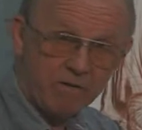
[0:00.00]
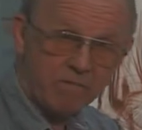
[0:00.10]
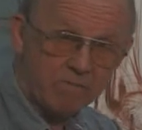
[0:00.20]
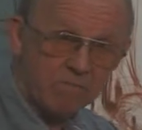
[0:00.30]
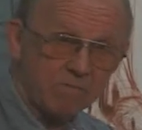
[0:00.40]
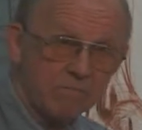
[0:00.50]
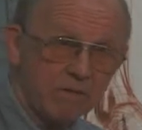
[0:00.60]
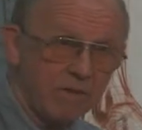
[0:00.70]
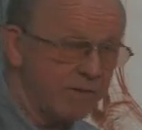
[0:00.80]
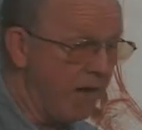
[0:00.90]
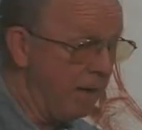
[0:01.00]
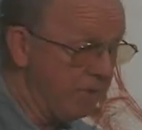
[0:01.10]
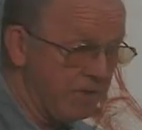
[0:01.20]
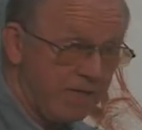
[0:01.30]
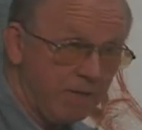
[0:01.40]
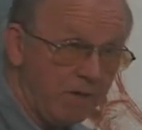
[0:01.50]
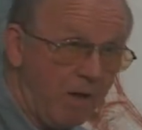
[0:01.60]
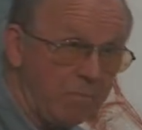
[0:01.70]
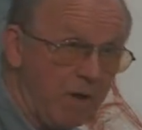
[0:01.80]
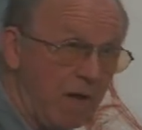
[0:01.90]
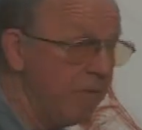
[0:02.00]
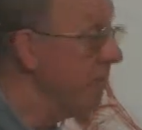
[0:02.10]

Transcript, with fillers: the top's like the palm of